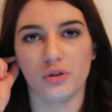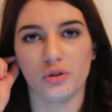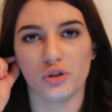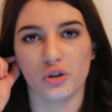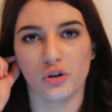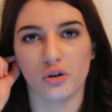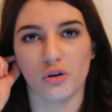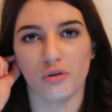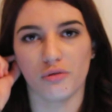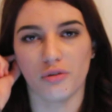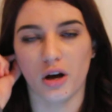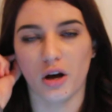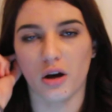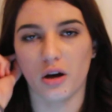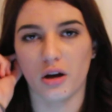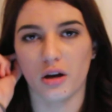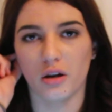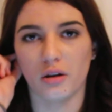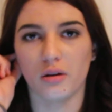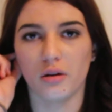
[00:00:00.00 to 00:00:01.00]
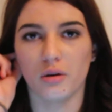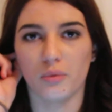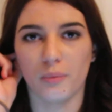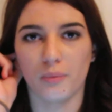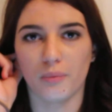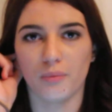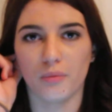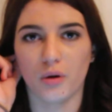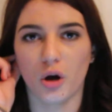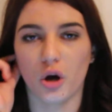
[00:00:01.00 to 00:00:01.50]
shot of her
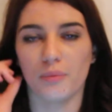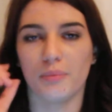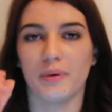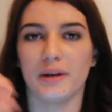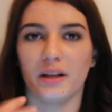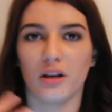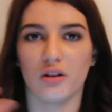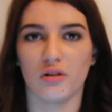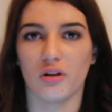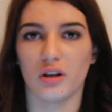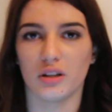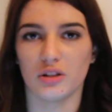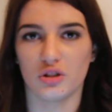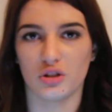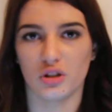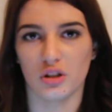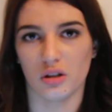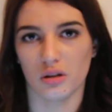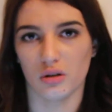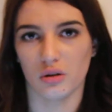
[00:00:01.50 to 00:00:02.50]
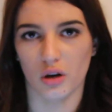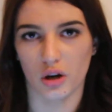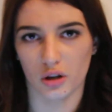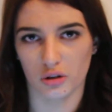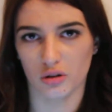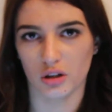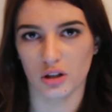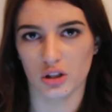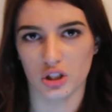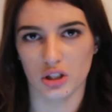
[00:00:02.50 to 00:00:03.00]
opening her eyes to her
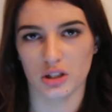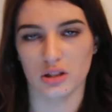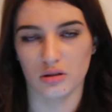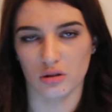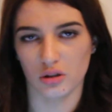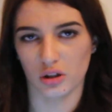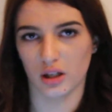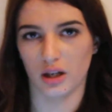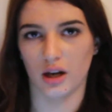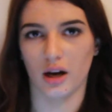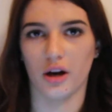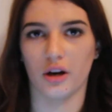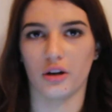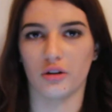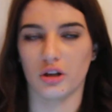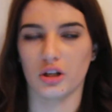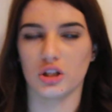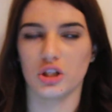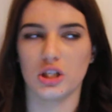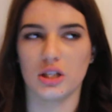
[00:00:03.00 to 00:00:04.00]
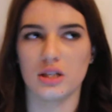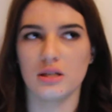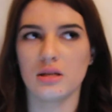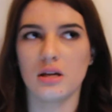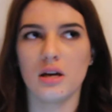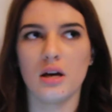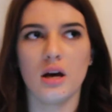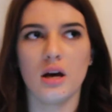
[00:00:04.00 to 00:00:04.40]
crutches and looking at her crutches.